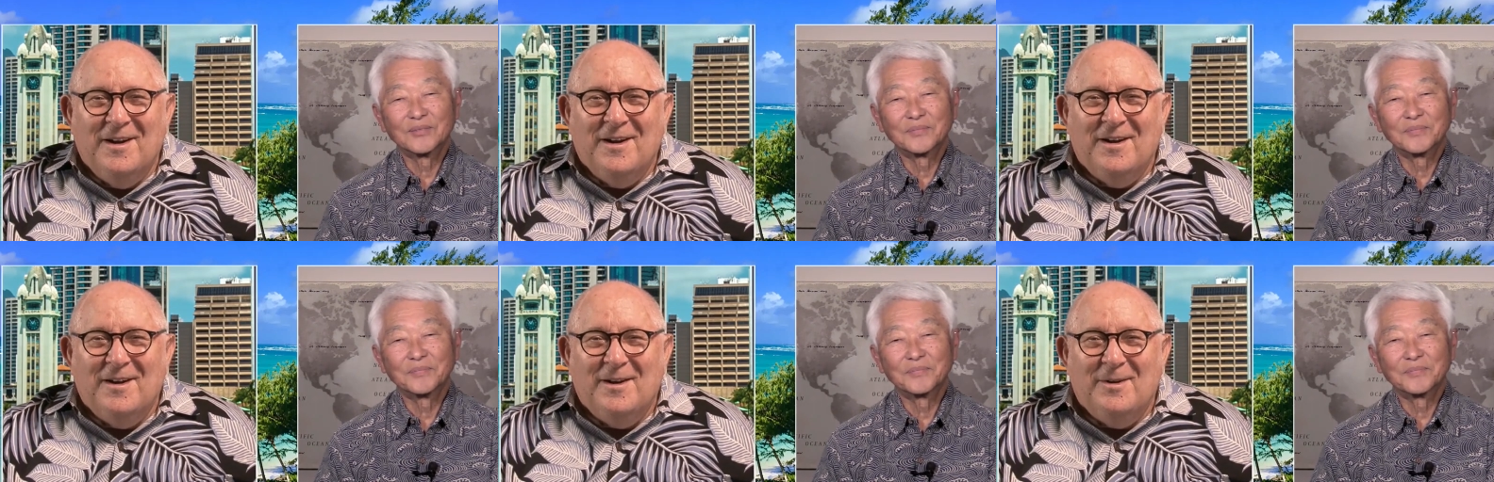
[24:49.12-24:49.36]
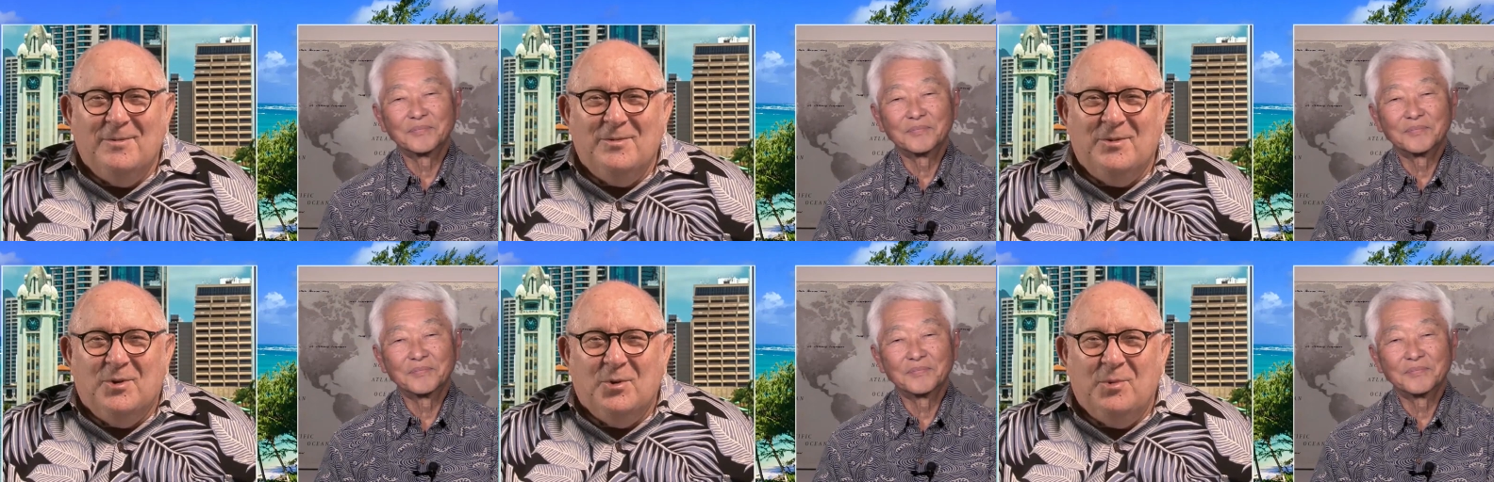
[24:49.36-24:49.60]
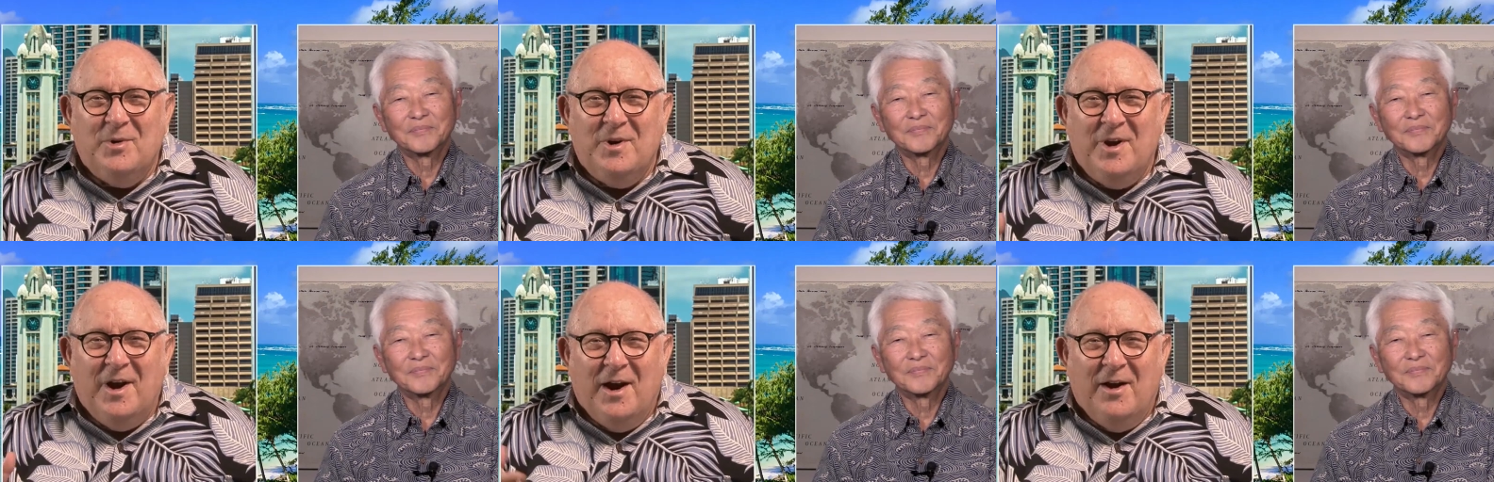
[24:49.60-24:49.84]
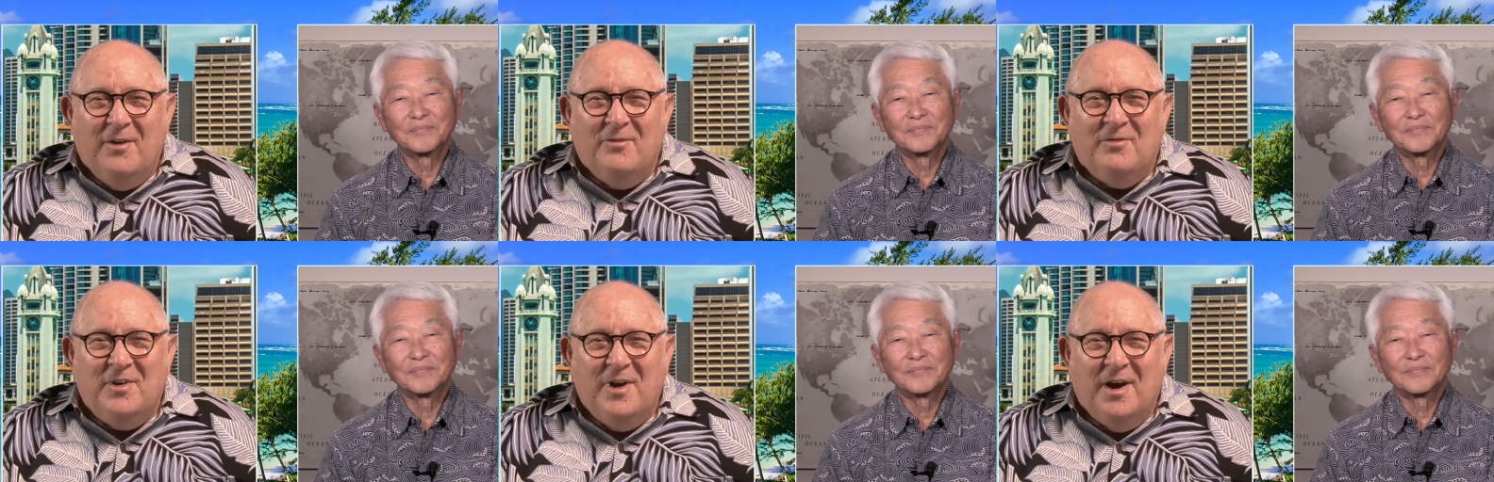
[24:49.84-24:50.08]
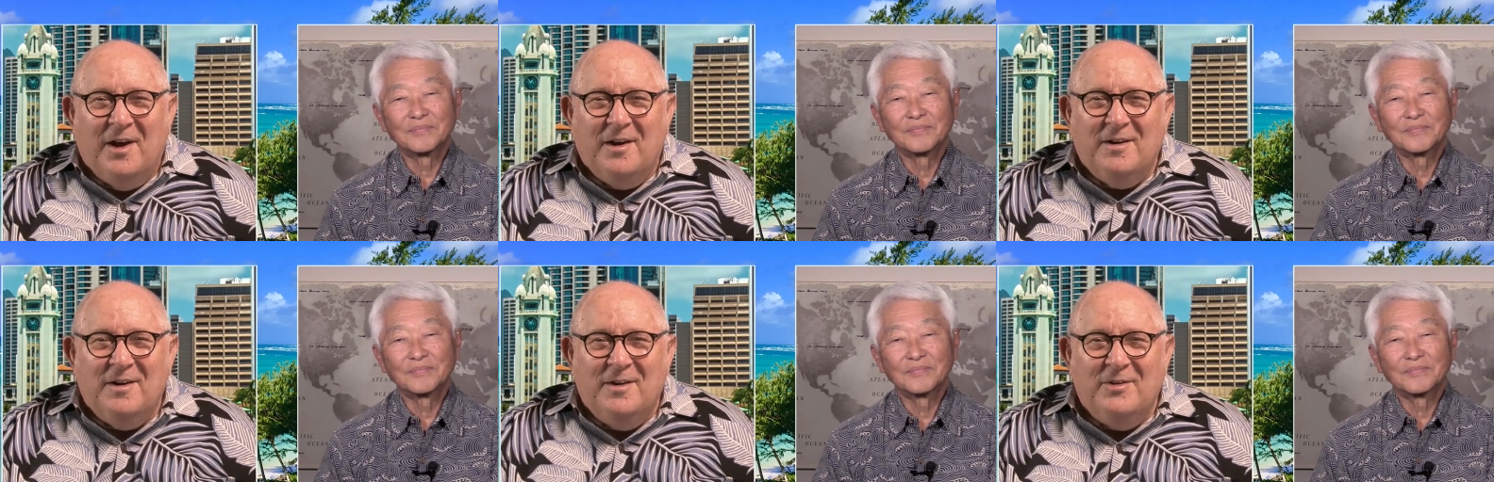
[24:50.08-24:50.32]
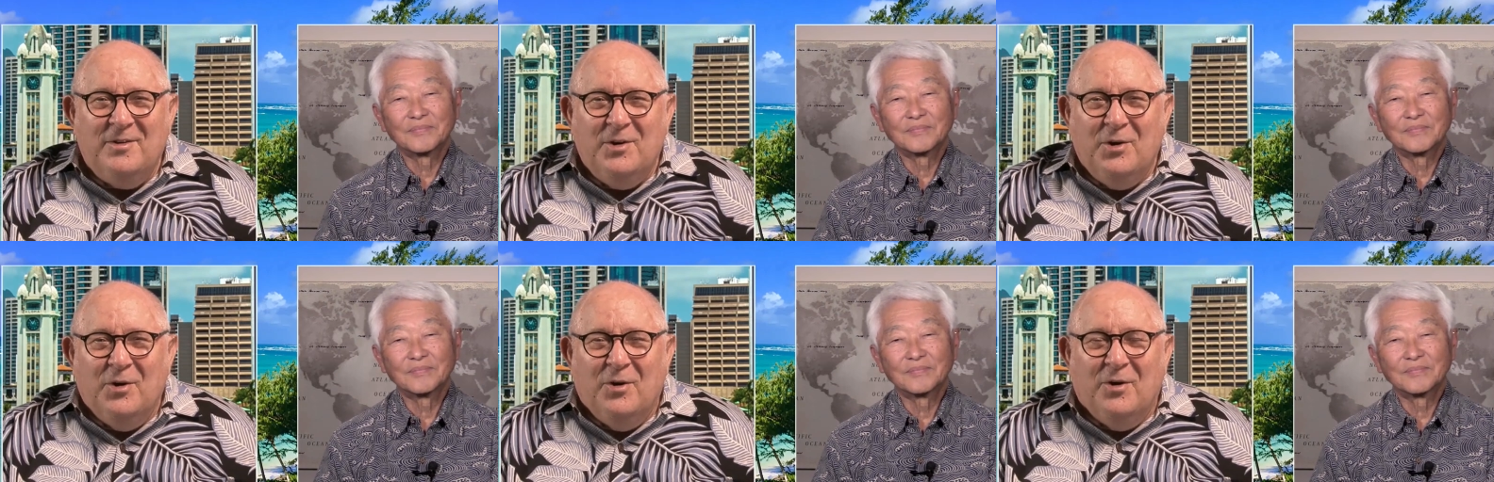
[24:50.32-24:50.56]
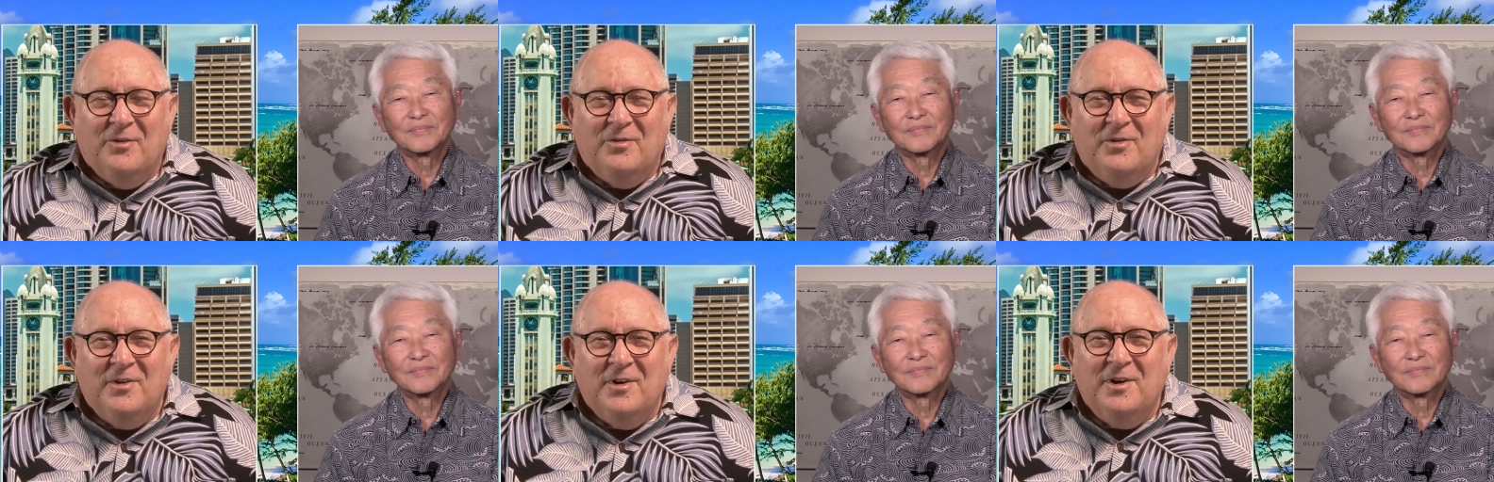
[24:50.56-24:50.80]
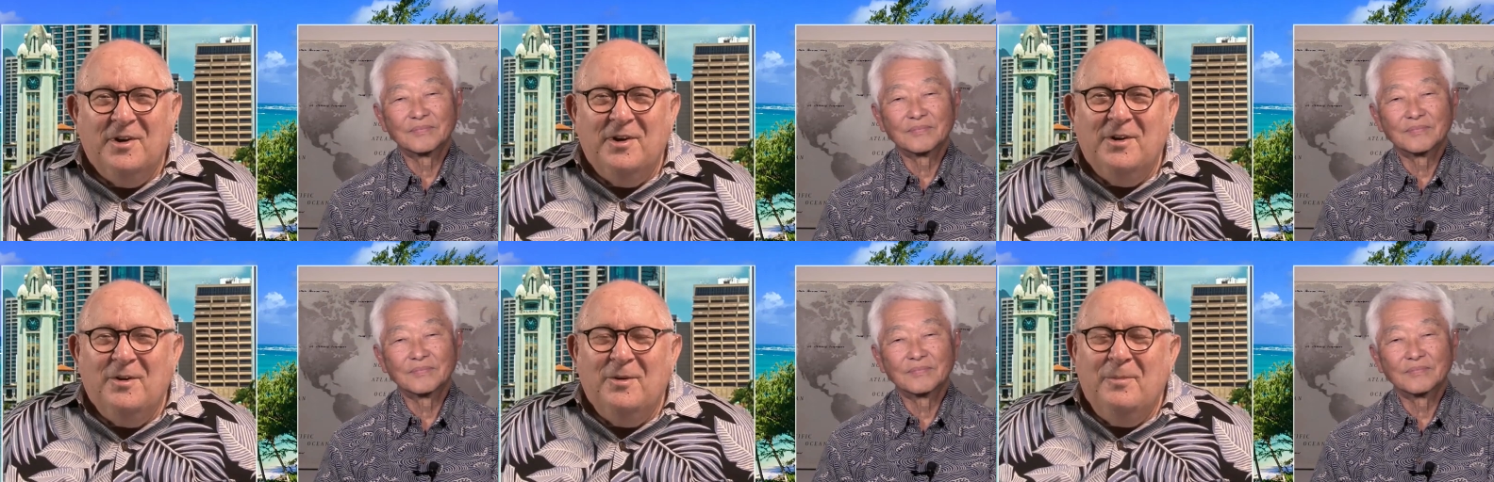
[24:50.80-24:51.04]
Speaker 1: Uh, do we have that in the offing
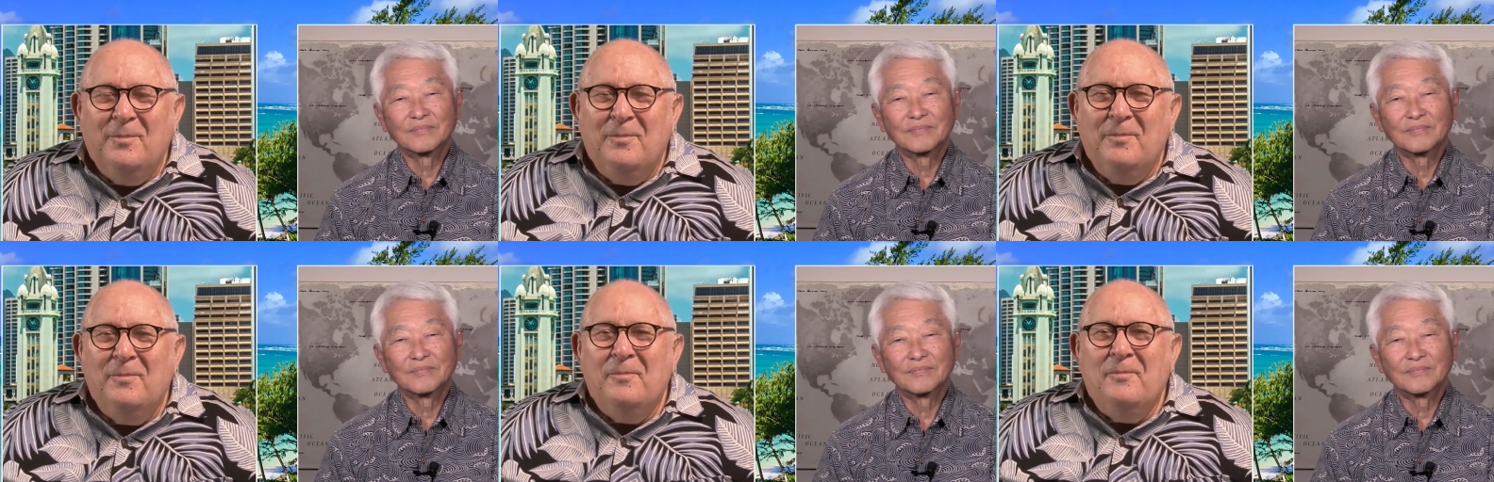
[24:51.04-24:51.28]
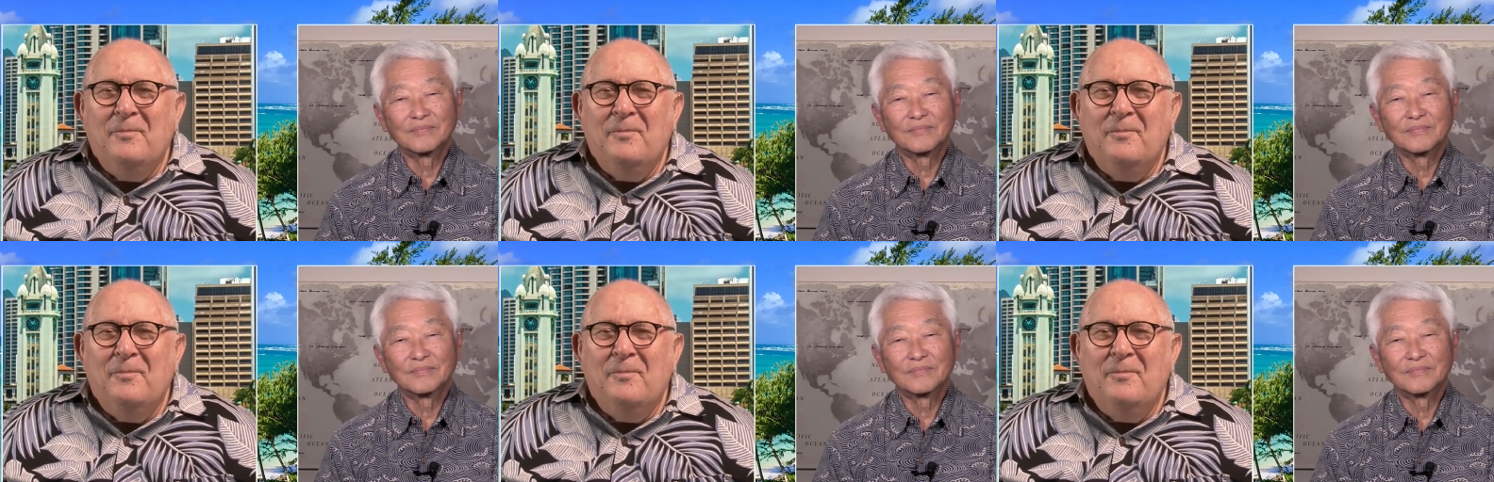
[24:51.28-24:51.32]
here?